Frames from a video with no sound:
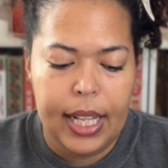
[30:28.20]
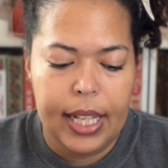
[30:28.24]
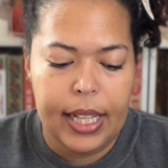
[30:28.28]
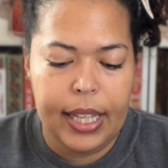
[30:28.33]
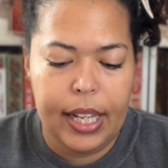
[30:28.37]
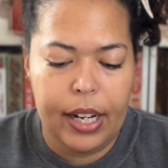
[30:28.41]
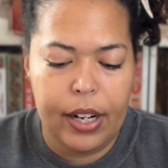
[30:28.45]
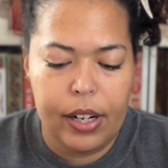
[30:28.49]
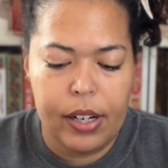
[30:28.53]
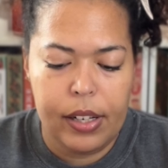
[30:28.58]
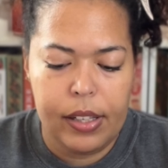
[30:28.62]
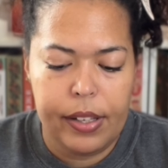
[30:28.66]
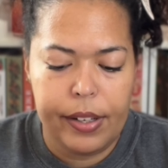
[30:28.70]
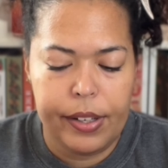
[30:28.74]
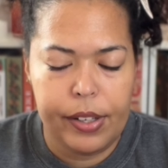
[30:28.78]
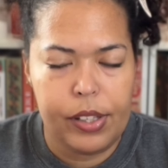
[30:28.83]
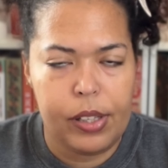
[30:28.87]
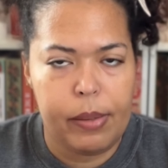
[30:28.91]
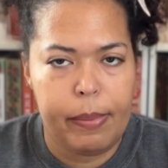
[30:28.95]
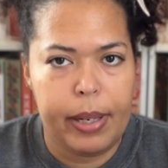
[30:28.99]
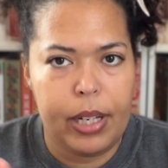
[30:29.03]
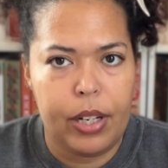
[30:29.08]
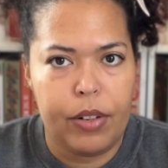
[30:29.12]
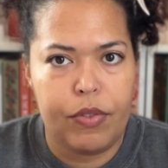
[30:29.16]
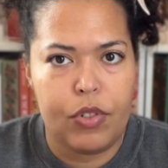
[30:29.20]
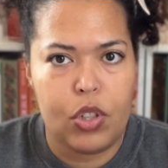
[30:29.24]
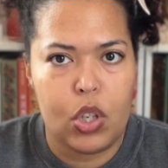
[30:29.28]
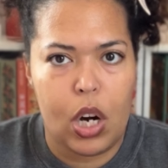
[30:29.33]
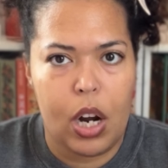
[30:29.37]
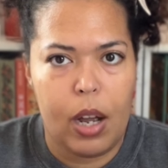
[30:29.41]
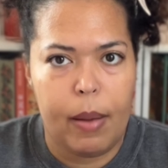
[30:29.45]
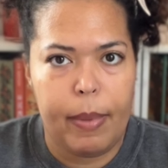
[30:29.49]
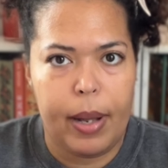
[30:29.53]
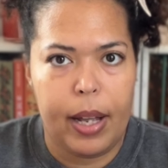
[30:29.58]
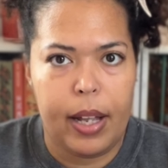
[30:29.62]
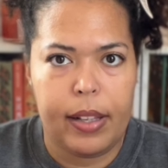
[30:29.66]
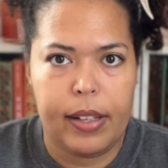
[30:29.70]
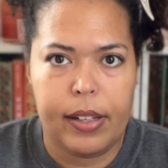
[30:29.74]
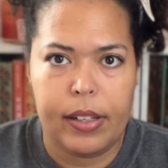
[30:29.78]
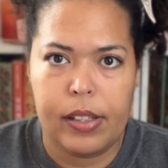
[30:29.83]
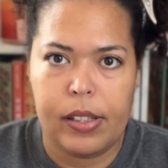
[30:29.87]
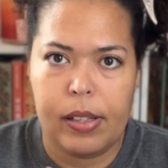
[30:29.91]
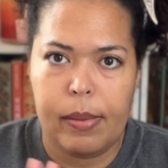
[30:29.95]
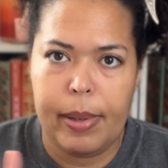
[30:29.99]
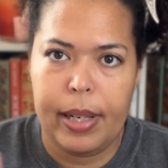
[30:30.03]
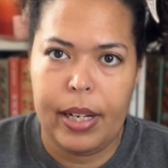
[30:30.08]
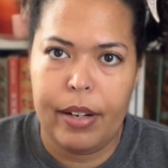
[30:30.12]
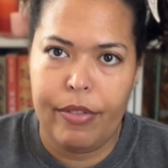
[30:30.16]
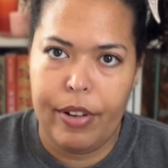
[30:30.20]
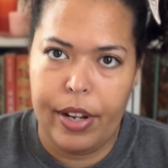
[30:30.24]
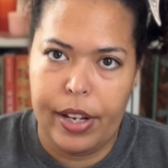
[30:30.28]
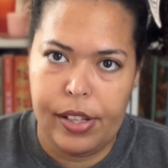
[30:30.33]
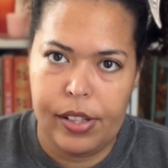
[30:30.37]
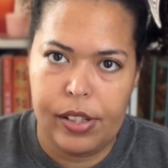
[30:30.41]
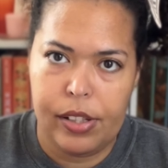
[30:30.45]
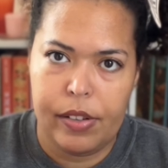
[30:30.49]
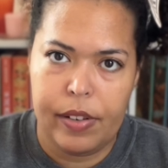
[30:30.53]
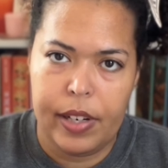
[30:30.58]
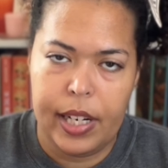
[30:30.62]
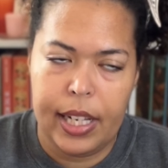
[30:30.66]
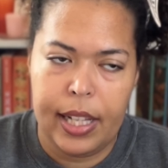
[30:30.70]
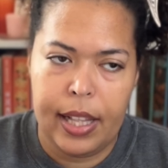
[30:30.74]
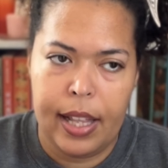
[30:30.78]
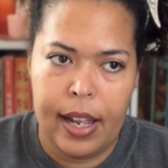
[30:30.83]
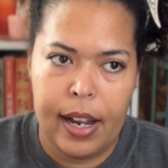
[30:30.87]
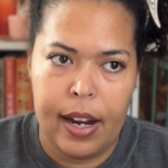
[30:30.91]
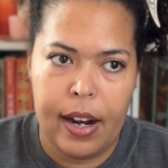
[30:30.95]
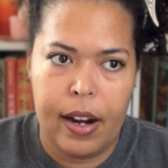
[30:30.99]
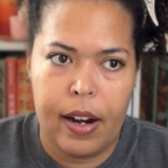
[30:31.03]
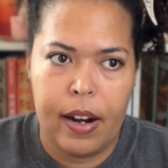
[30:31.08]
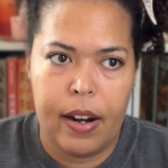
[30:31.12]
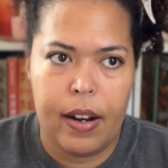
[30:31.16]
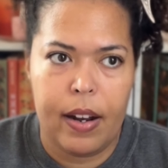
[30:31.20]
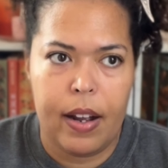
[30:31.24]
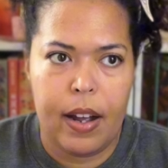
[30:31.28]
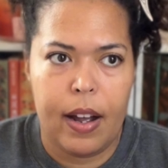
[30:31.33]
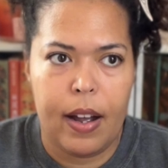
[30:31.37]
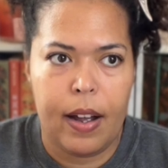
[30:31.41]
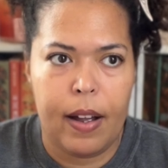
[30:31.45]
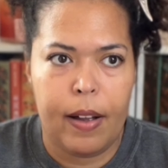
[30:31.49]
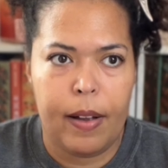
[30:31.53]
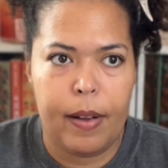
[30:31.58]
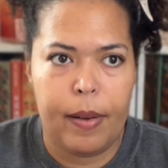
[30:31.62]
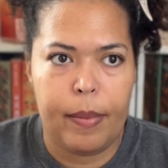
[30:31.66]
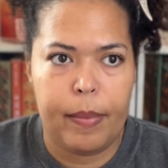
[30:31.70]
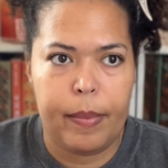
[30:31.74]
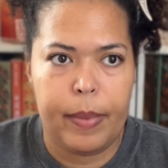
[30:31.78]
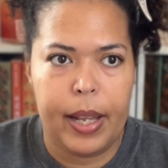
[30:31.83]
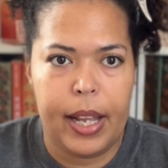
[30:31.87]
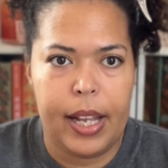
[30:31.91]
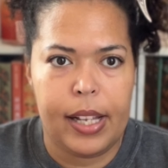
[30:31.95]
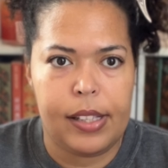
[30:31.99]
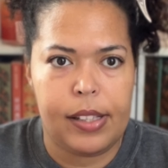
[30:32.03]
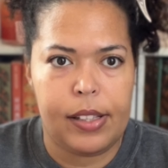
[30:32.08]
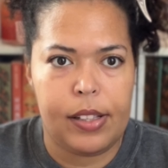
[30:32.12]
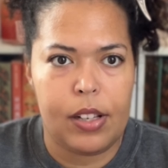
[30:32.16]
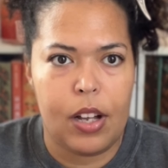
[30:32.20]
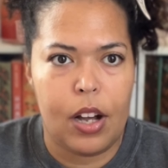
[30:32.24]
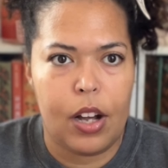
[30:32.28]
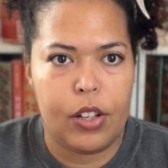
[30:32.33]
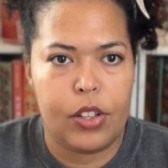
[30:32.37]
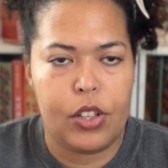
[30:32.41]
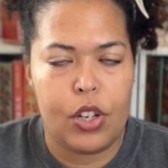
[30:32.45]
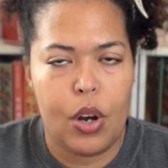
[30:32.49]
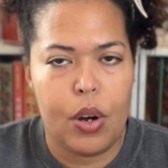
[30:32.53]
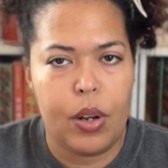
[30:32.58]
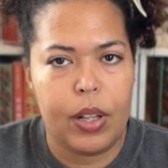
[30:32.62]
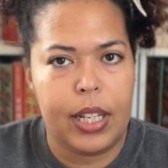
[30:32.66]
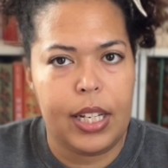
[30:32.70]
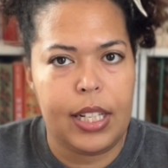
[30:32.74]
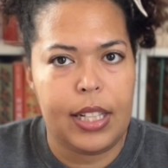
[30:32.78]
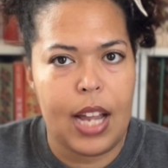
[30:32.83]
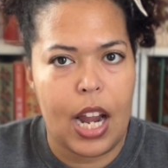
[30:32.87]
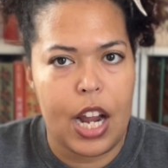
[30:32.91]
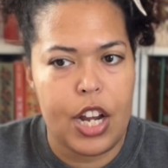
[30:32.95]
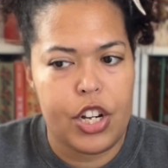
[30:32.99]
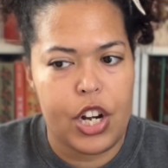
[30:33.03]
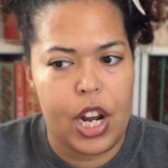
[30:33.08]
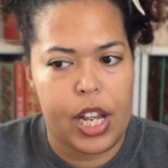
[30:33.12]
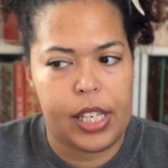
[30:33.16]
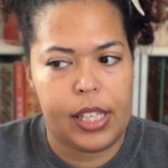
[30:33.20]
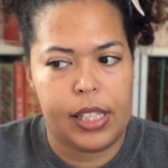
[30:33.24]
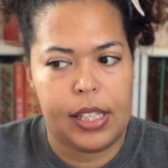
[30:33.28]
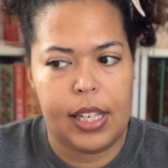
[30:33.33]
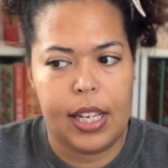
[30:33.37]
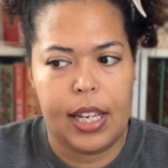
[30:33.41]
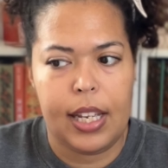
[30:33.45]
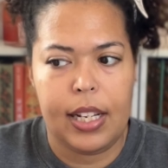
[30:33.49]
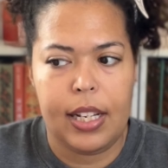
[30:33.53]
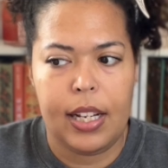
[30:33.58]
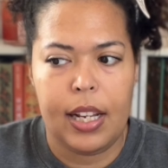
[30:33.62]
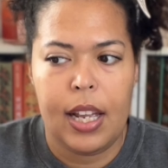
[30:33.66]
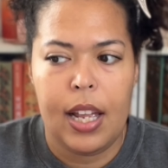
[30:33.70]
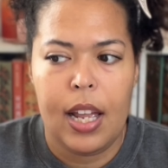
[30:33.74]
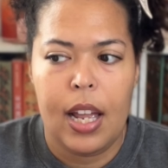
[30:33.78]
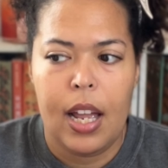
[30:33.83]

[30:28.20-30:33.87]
there's a bit of trauma, there's a bit of history there. It's not totally digested.